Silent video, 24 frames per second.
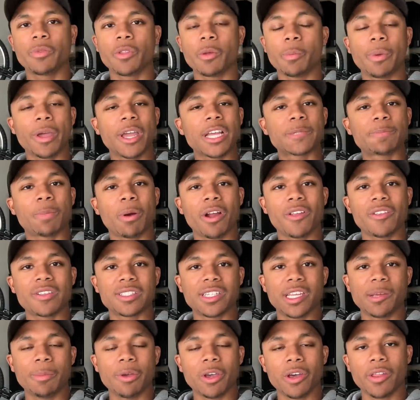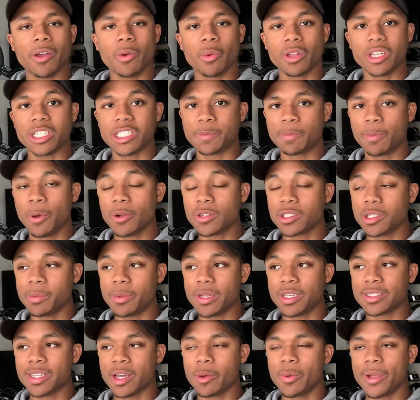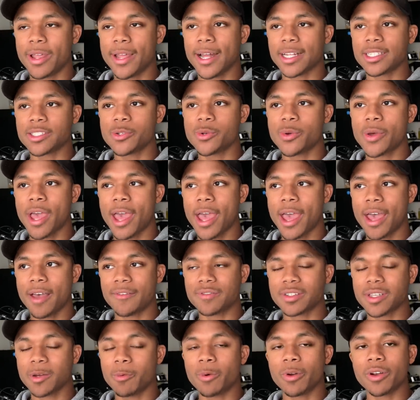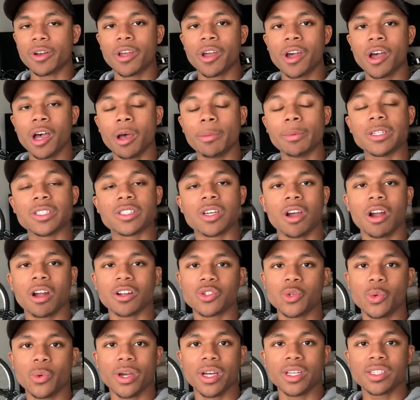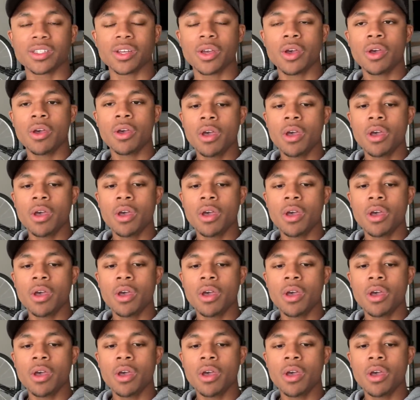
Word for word: The biggest part of this TBL that really spoke to me is that we got to have someone come and talk to us